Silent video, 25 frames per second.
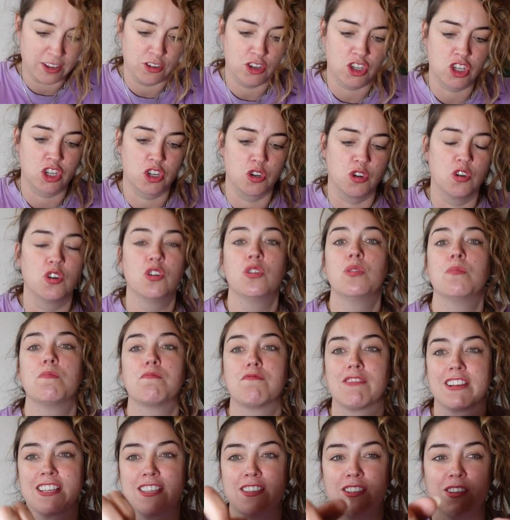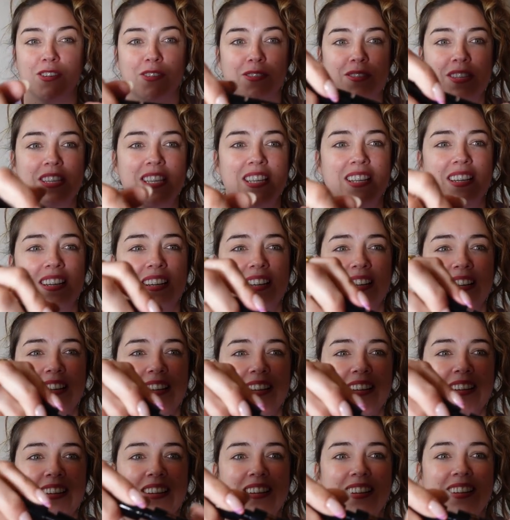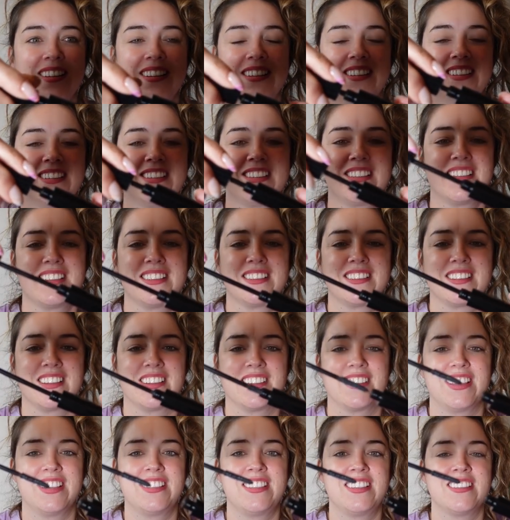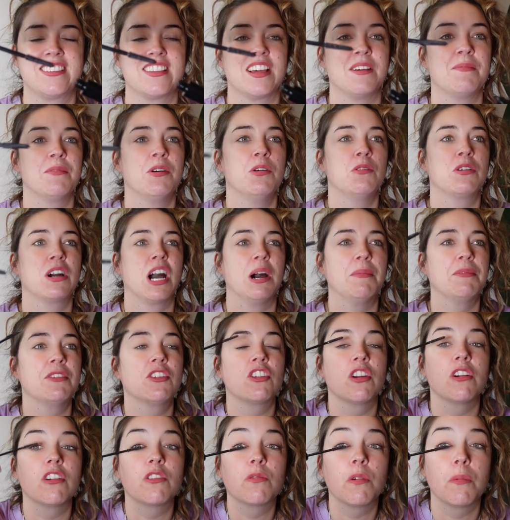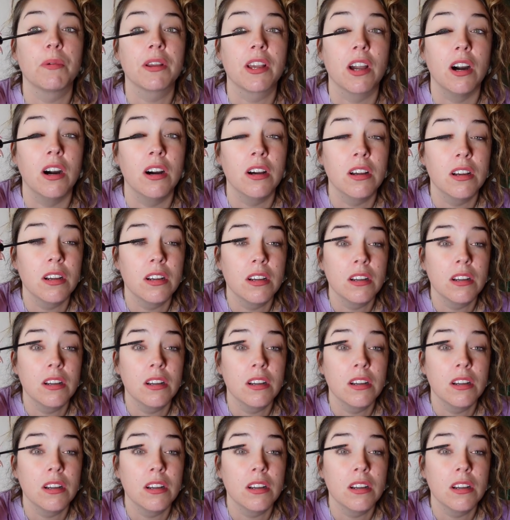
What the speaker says: and short bristles. So this is them. Oh, come and show us what we got.